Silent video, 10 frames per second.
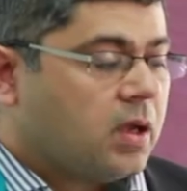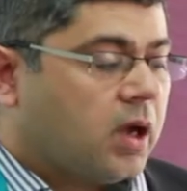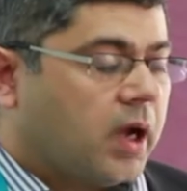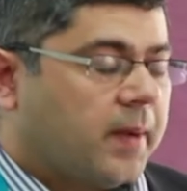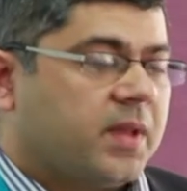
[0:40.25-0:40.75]

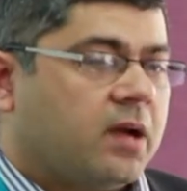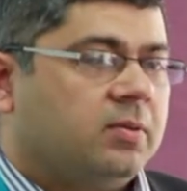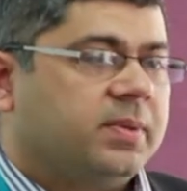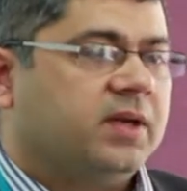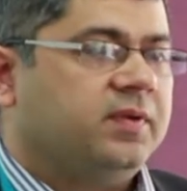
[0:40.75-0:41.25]

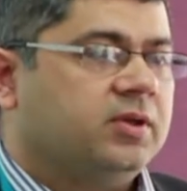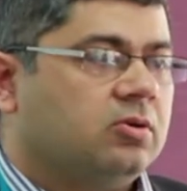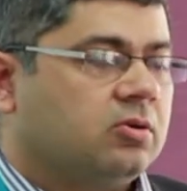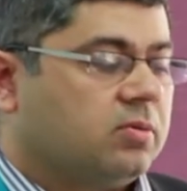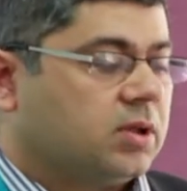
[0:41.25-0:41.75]
I'll briefly
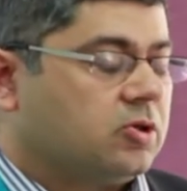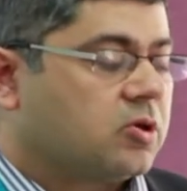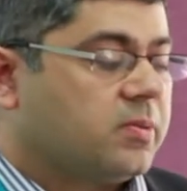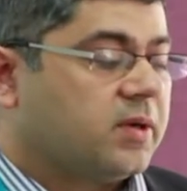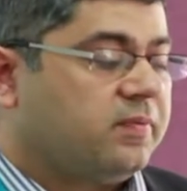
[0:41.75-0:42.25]
talk
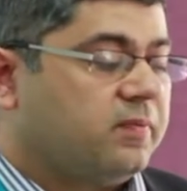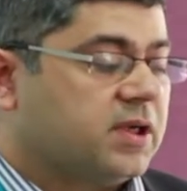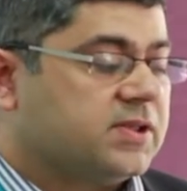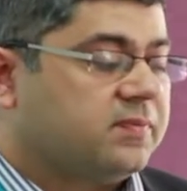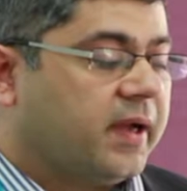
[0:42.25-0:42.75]
about
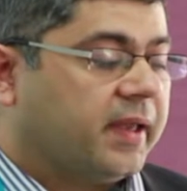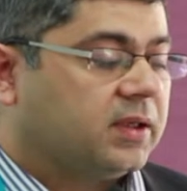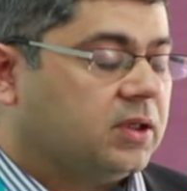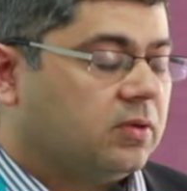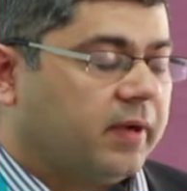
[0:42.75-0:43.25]
what is FHIR
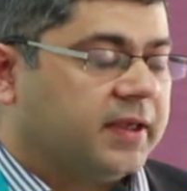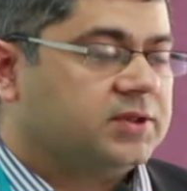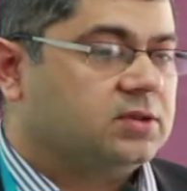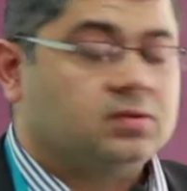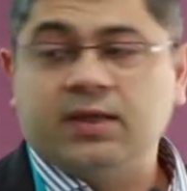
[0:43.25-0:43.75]

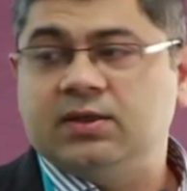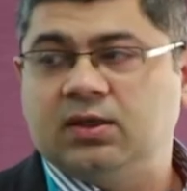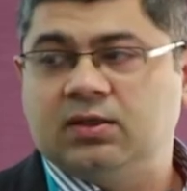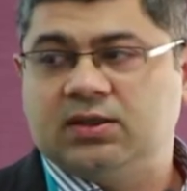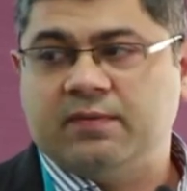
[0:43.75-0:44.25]
curation. I
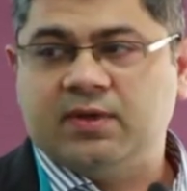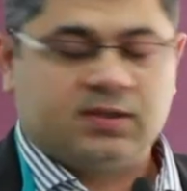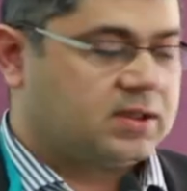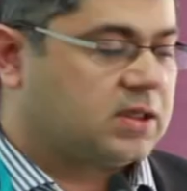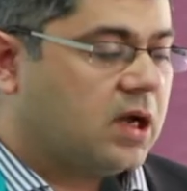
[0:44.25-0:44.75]
think David
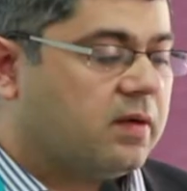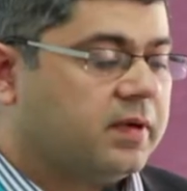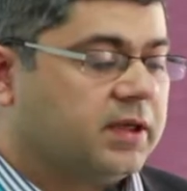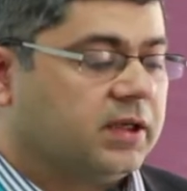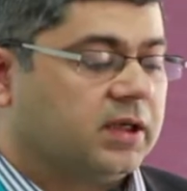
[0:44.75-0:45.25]
has
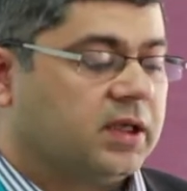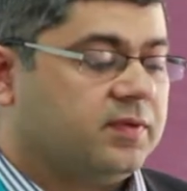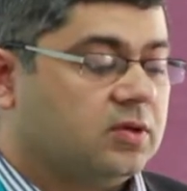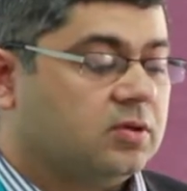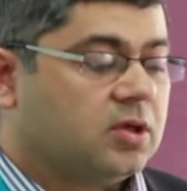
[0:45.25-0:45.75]
covered it and give
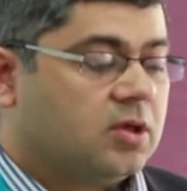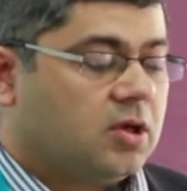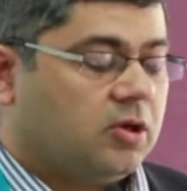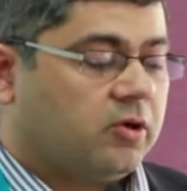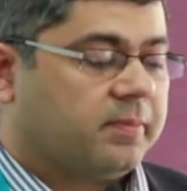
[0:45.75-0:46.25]
you
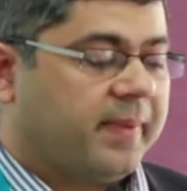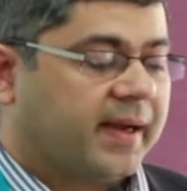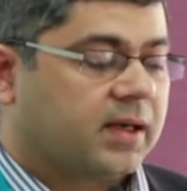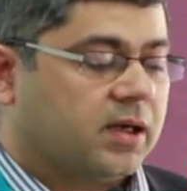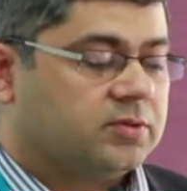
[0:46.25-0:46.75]
a lot of
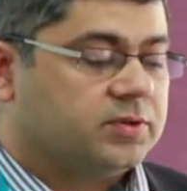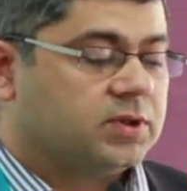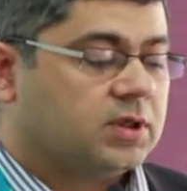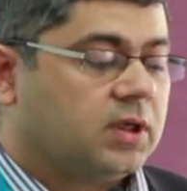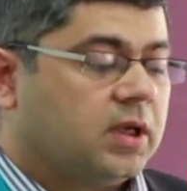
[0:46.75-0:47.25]

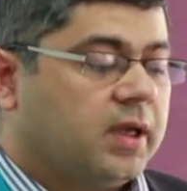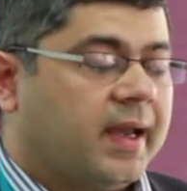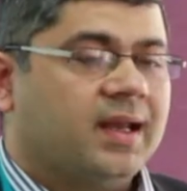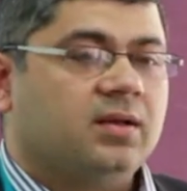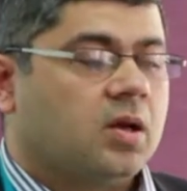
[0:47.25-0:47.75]
background
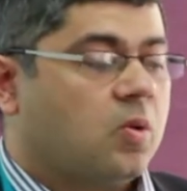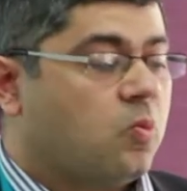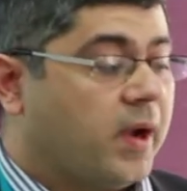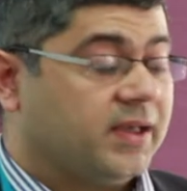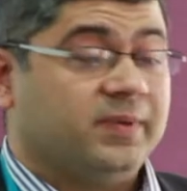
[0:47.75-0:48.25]
and
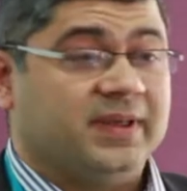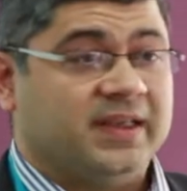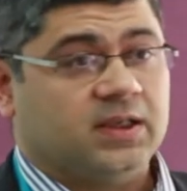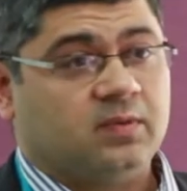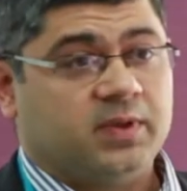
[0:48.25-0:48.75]
why do we
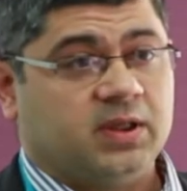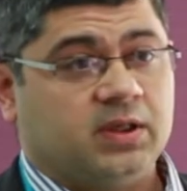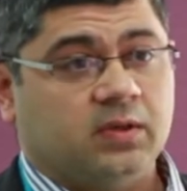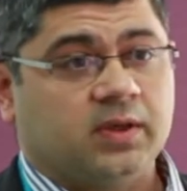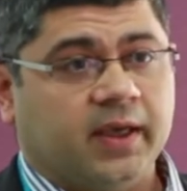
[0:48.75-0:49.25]
need it within the